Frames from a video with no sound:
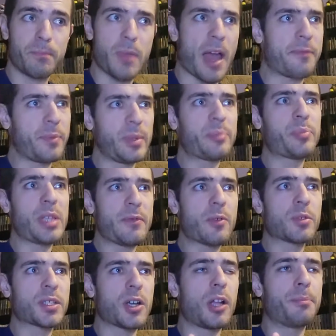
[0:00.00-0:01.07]
I believe it
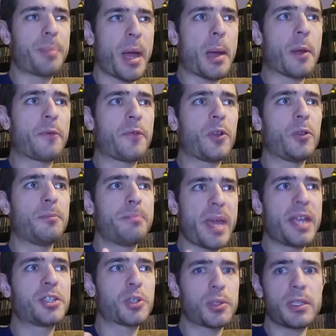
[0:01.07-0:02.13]
was called Powerful
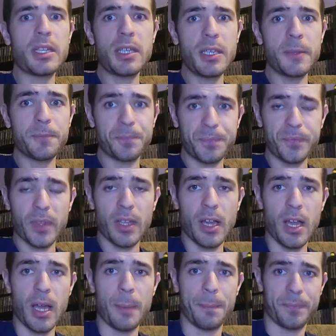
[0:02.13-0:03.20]
Major League,
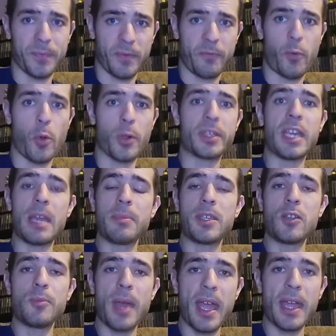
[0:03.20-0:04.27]
for
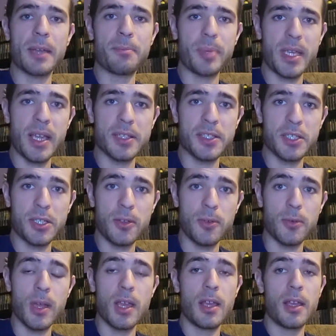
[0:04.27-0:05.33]
GameCube and PS2.